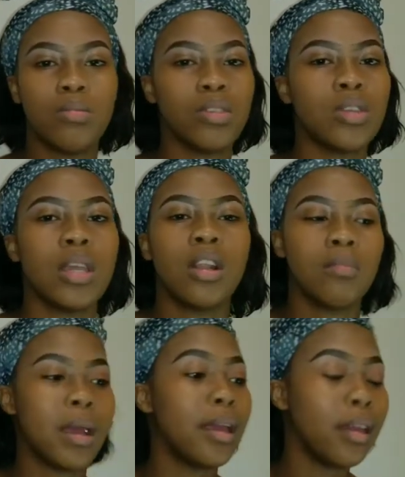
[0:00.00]
Put your head on
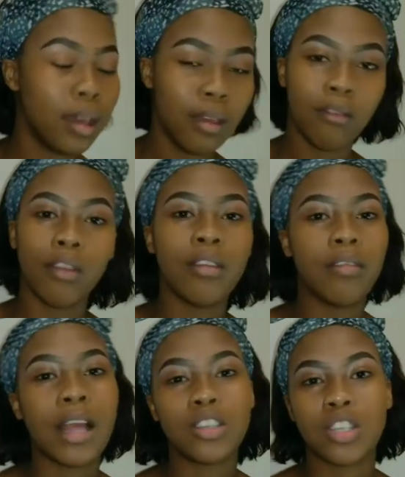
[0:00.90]
my very
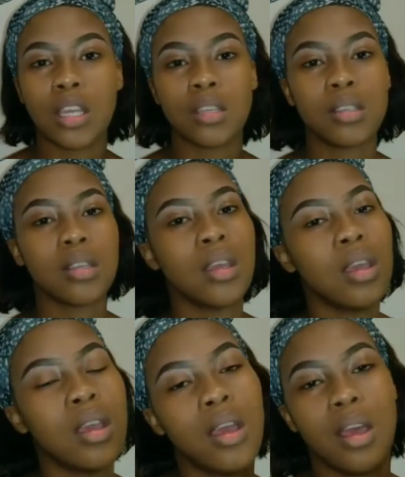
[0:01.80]
flat chest,
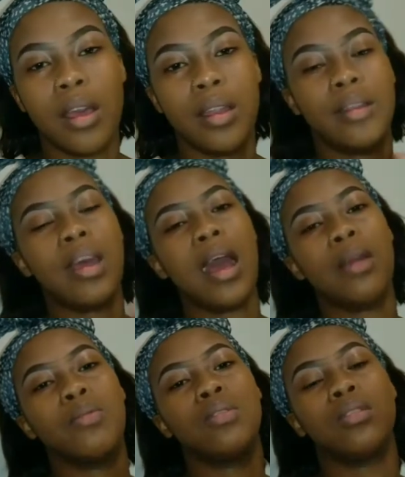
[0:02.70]
and I
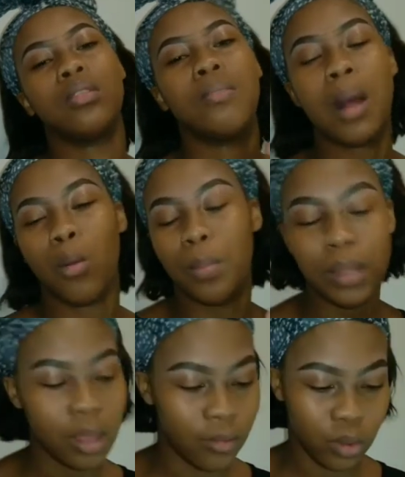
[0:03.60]
will be
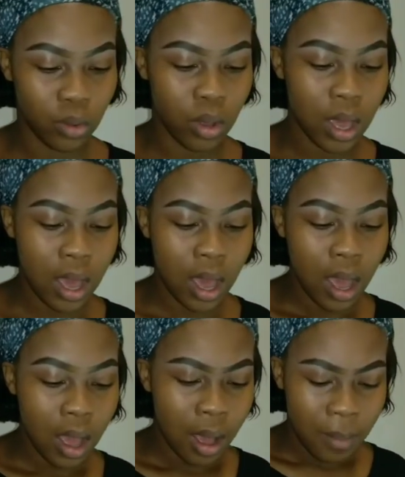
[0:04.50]
there for you.
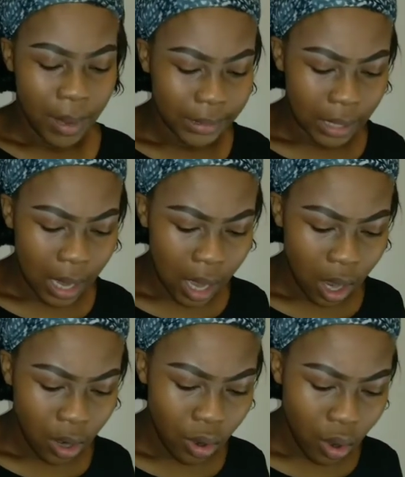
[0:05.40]
But
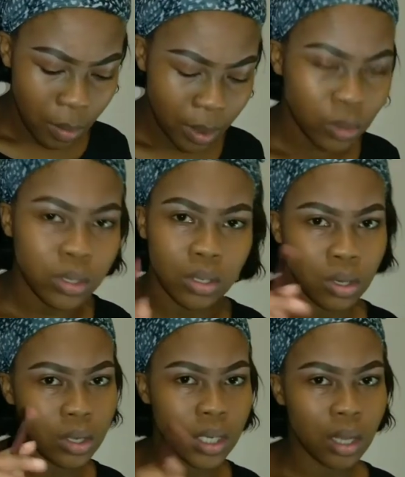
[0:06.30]
yeah, no, but also
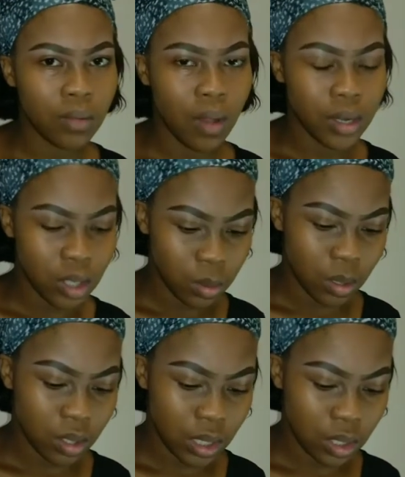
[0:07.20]
don't take advantage,
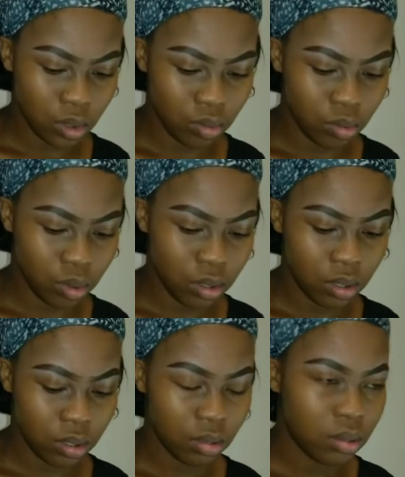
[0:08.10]
because that's just rude.
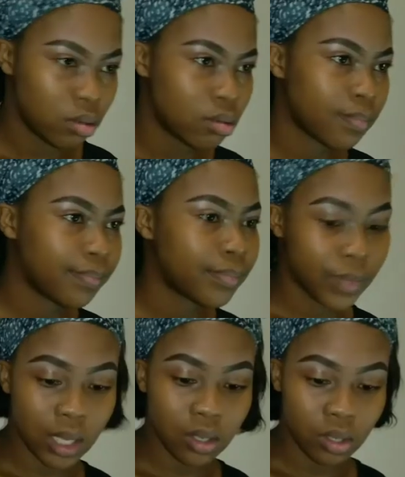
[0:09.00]

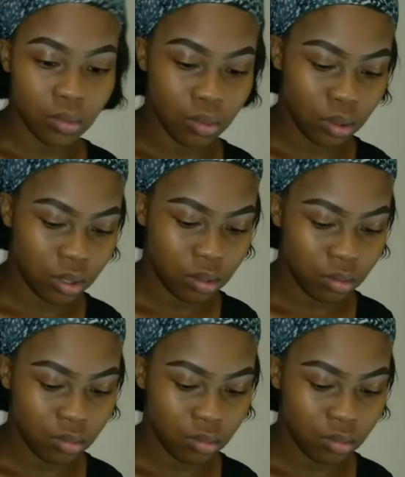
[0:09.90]
It's just rude.